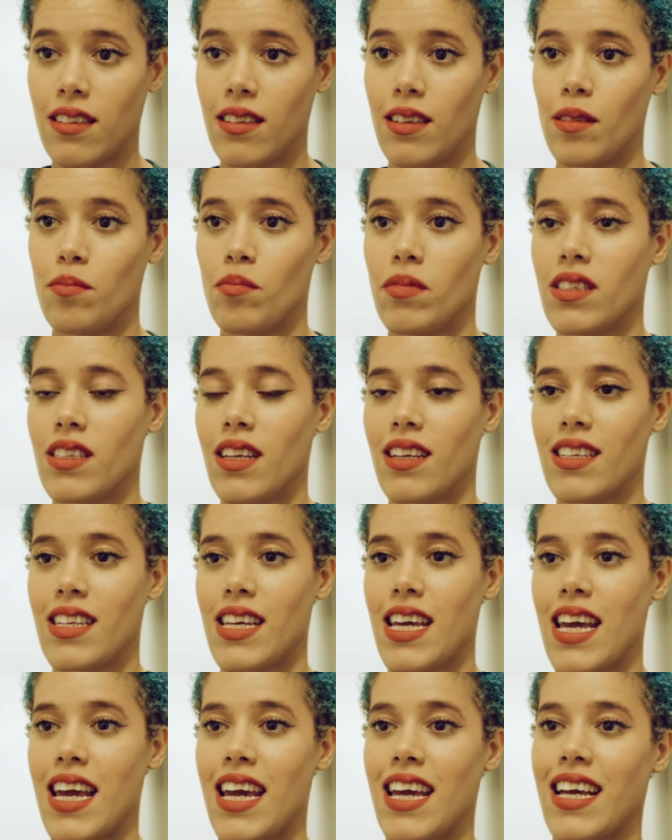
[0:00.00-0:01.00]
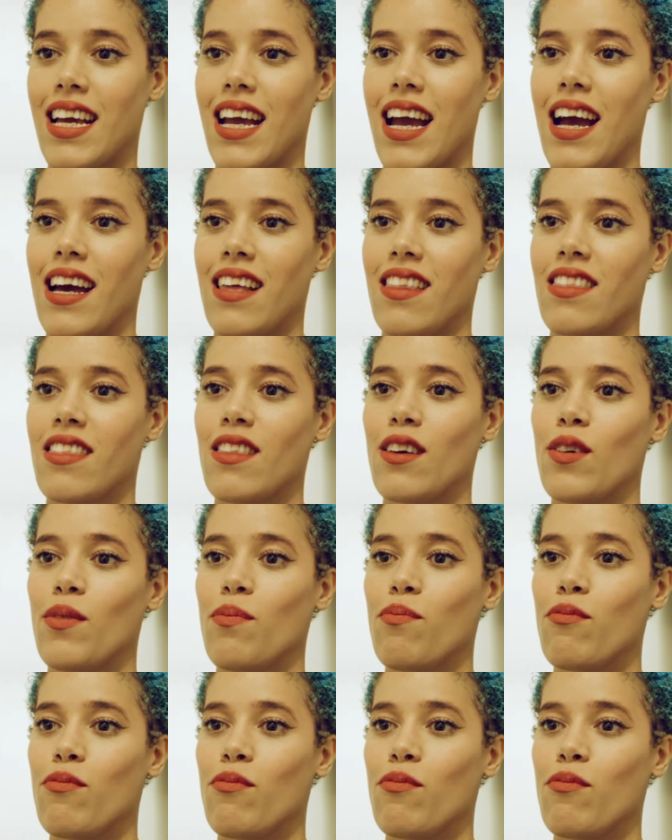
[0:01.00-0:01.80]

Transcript: I'm studying at the